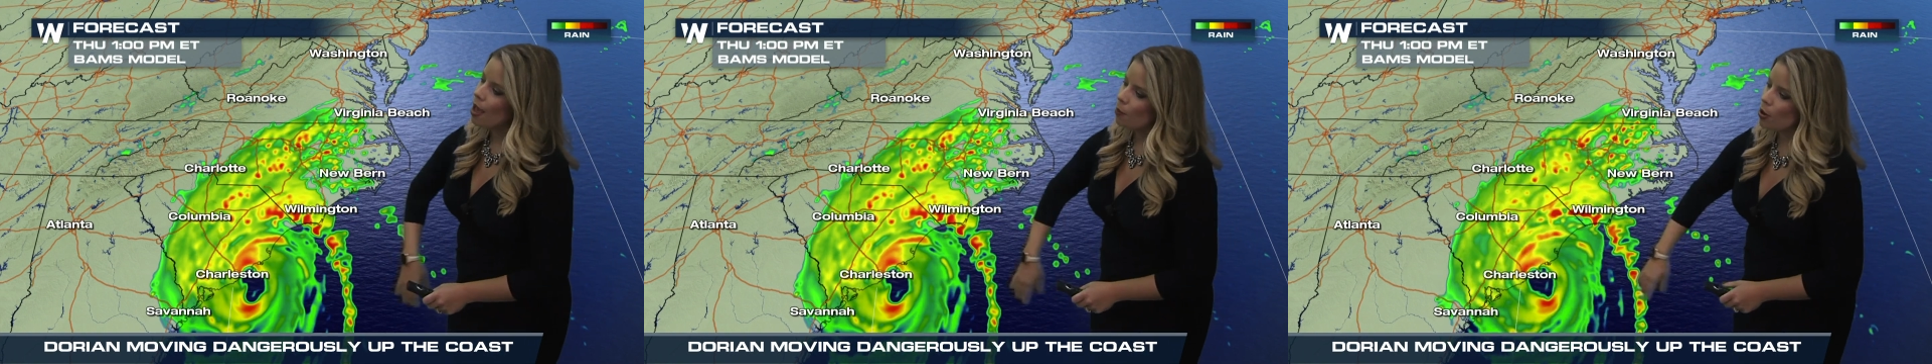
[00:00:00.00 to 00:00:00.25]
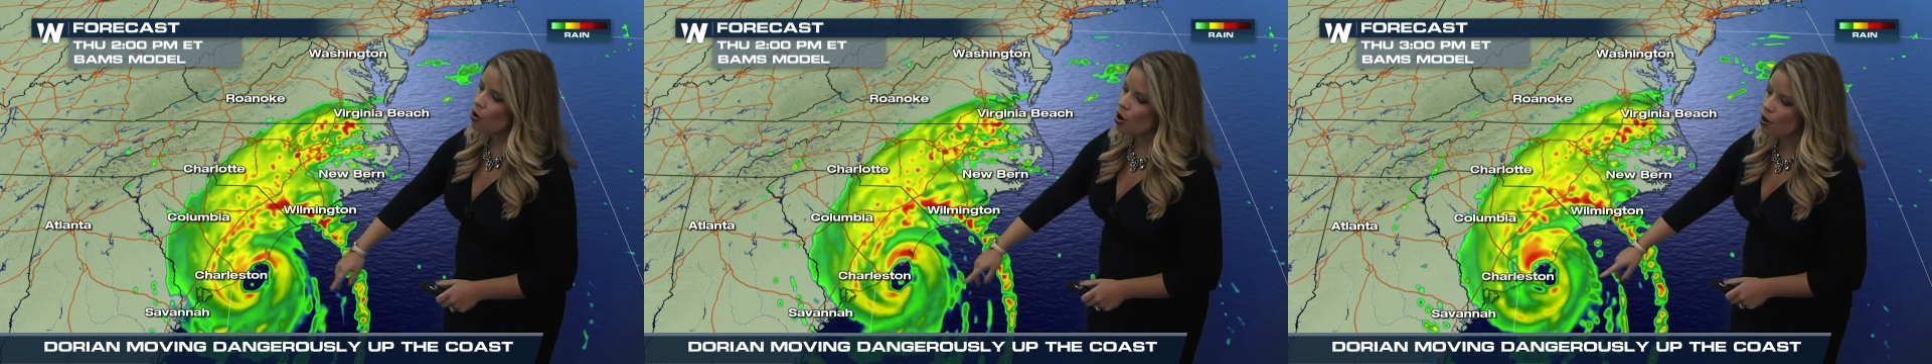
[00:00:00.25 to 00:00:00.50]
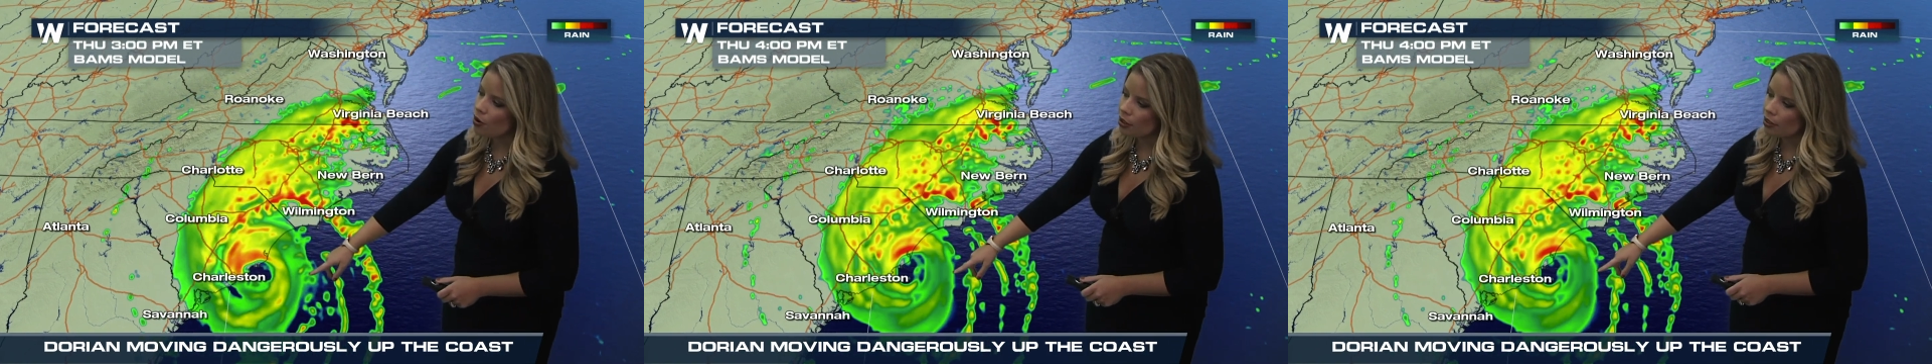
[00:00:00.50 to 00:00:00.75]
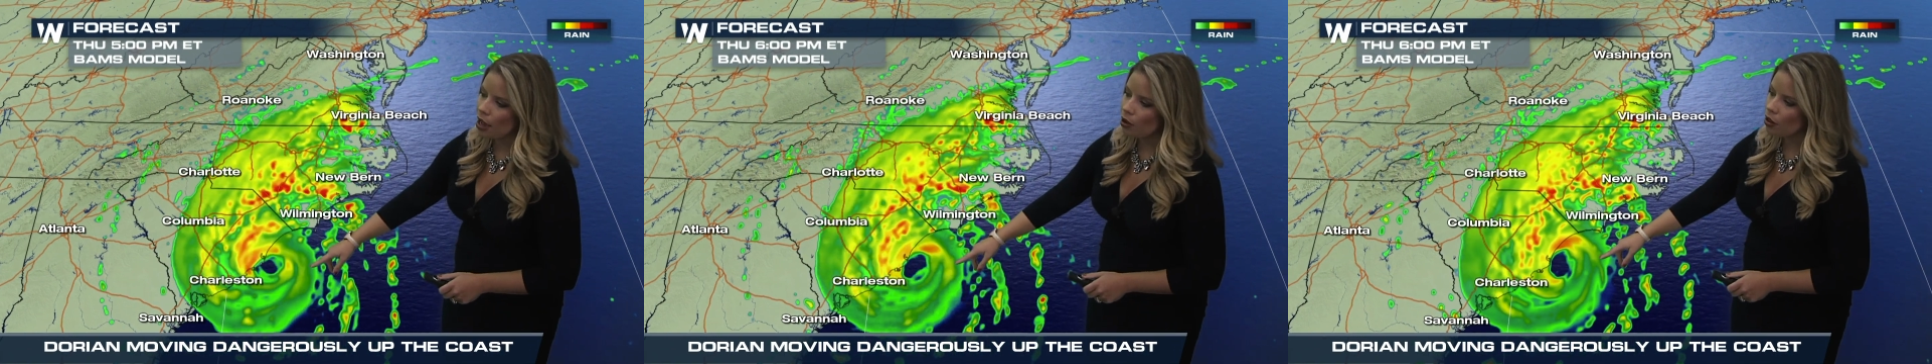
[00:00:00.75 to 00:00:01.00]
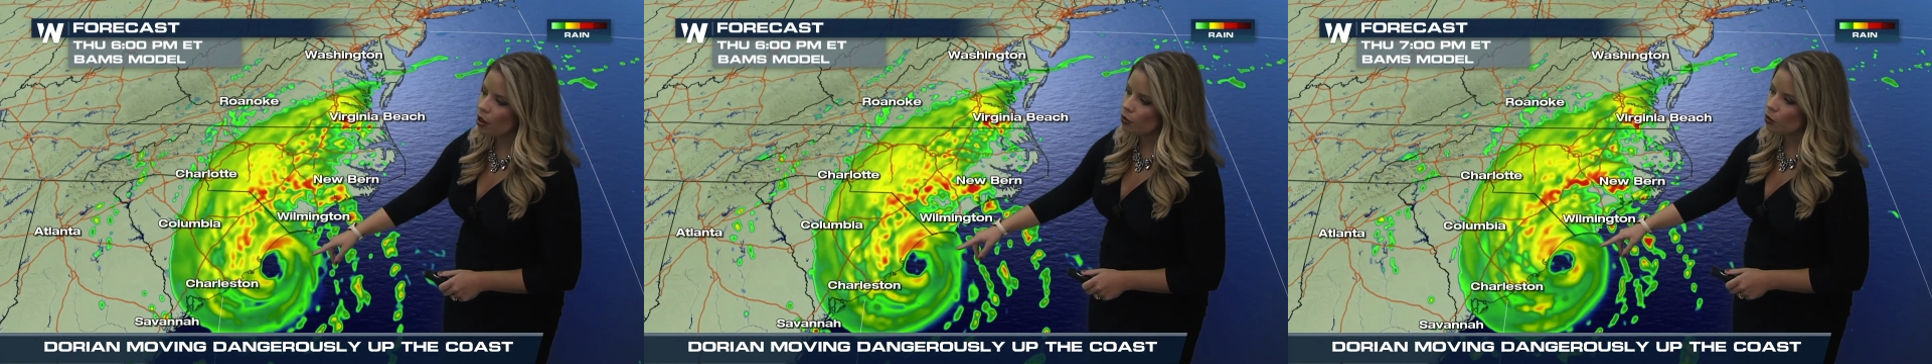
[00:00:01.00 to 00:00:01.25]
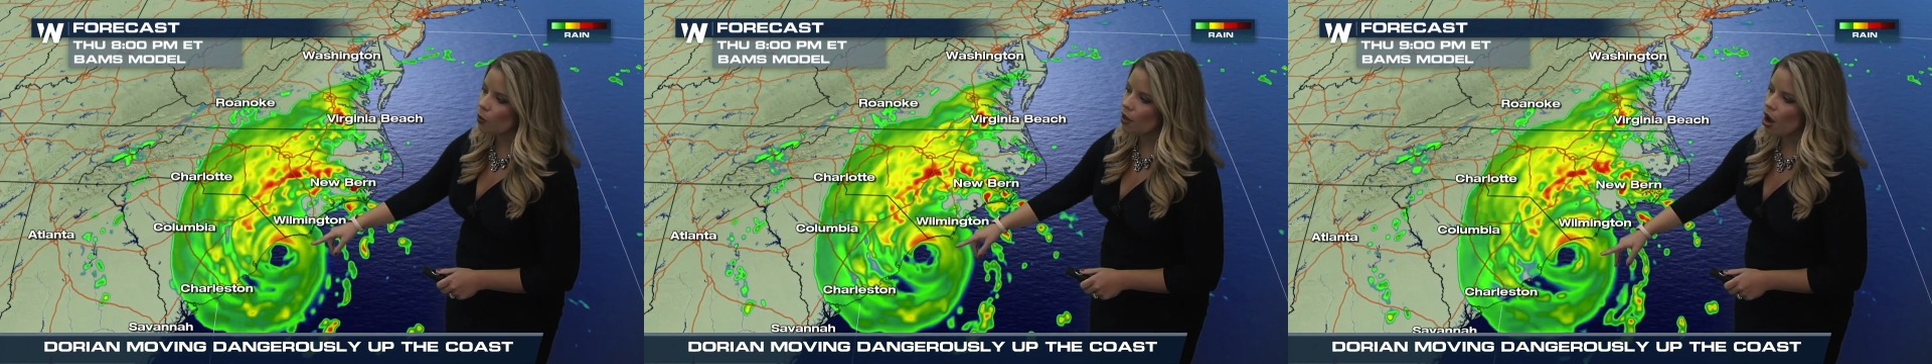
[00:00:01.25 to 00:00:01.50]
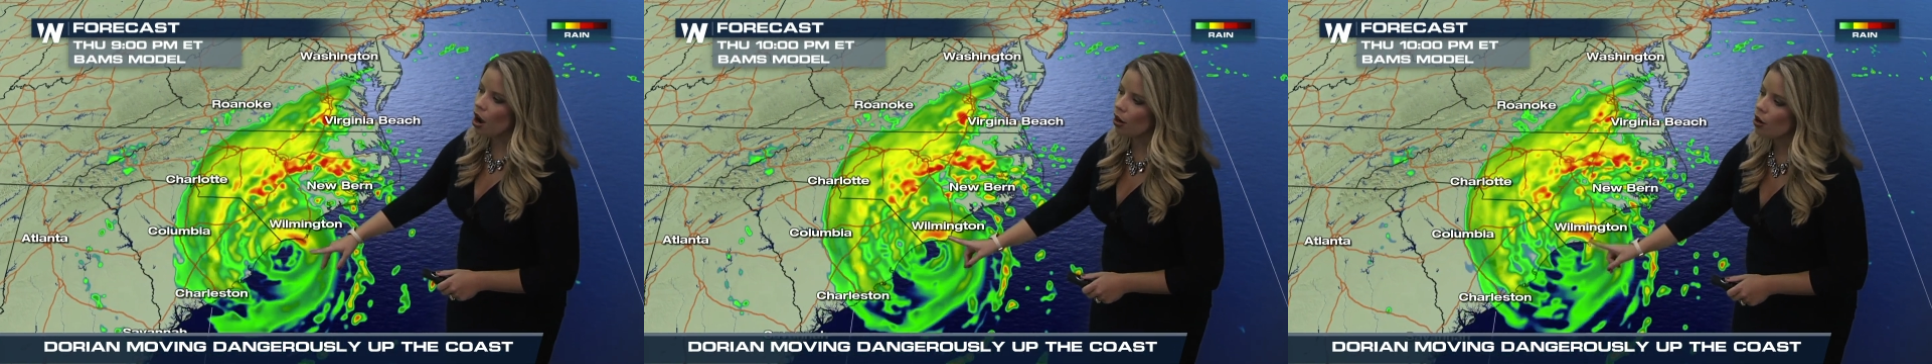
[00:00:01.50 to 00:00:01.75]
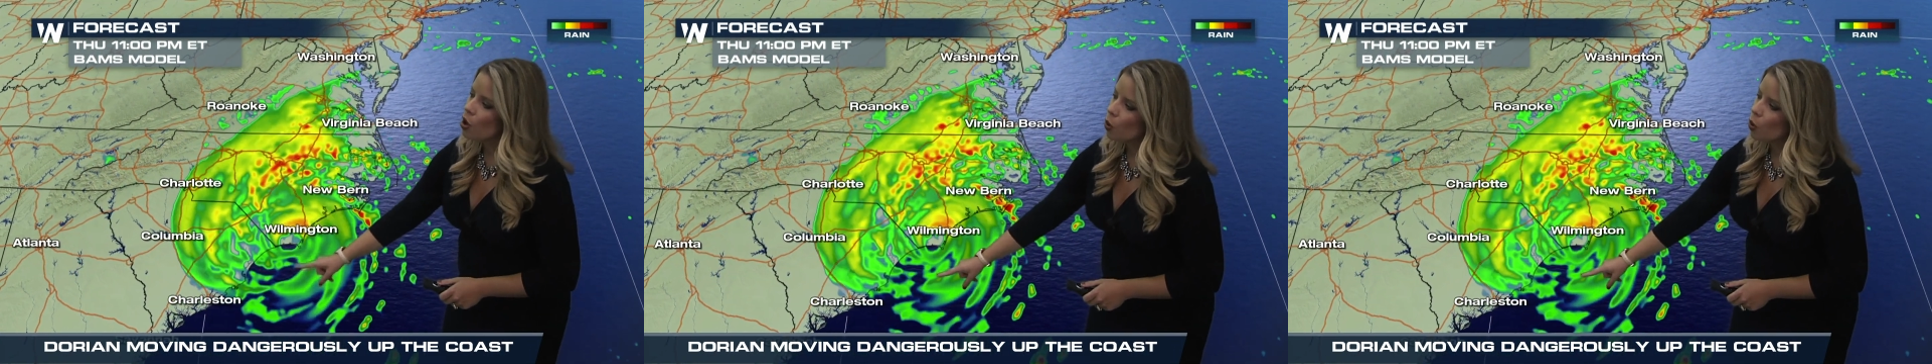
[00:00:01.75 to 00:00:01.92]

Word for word: But notice how close we are.